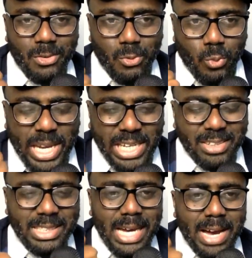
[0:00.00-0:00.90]
when he
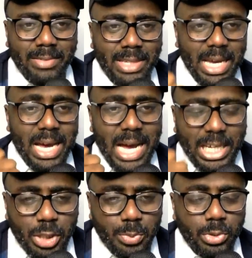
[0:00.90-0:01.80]
doesn't have the
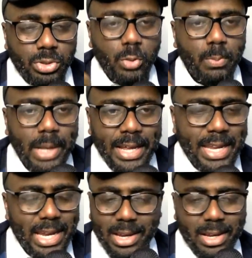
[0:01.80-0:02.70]
attributes to play
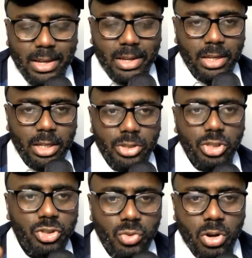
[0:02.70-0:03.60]
there is
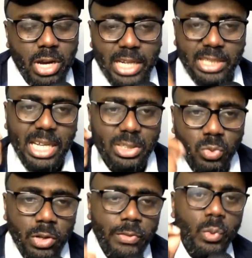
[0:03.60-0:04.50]
just wrong, and that's one
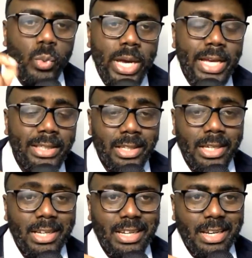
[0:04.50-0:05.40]
of the ways.
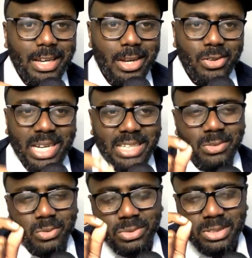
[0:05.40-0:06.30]
That's
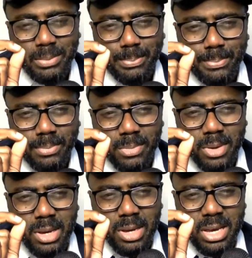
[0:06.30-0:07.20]
the
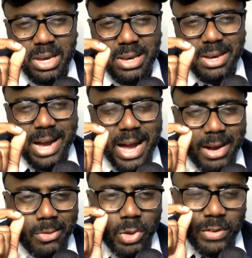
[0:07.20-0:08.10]

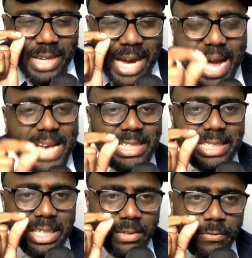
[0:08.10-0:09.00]
one of the
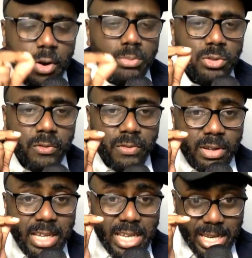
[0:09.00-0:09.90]
highest forms of
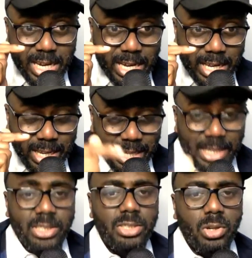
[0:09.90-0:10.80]

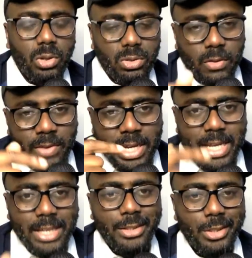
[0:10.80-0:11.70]
an
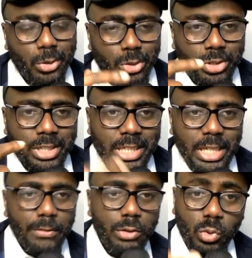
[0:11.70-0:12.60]
insult you can
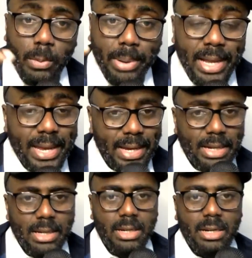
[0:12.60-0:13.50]
give to a player.
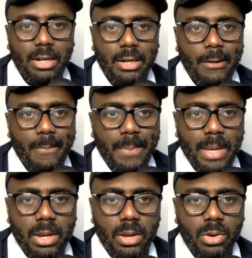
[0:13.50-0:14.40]

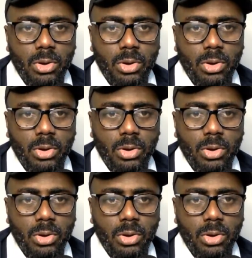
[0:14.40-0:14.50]
You know,